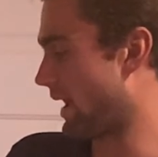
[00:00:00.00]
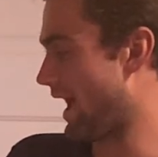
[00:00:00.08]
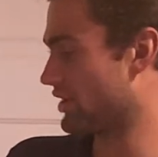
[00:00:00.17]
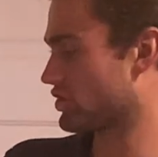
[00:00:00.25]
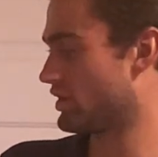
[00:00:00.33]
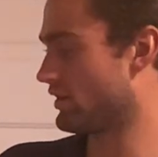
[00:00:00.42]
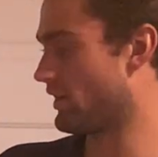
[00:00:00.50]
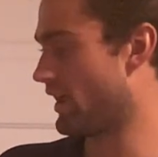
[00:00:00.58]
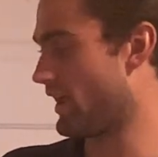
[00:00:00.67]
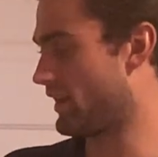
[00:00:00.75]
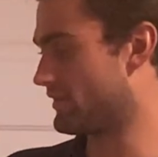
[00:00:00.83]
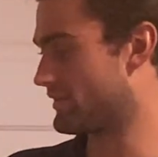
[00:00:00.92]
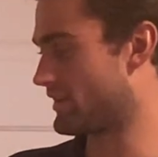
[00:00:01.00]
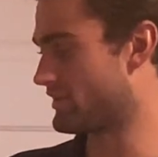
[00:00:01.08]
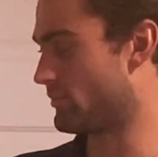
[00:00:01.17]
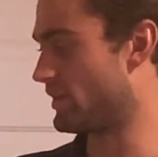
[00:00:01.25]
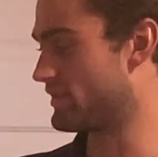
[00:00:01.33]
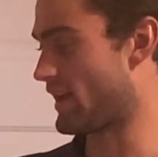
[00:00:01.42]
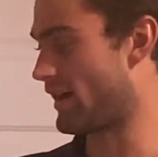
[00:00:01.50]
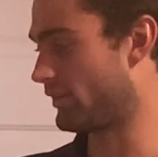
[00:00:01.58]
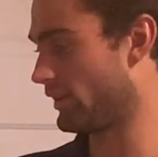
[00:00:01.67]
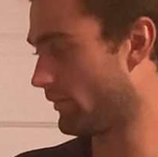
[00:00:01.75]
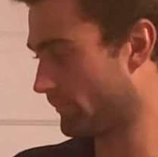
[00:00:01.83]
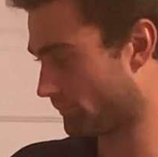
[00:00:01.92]
passion and
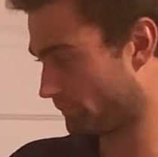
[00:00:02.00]
sentimentality.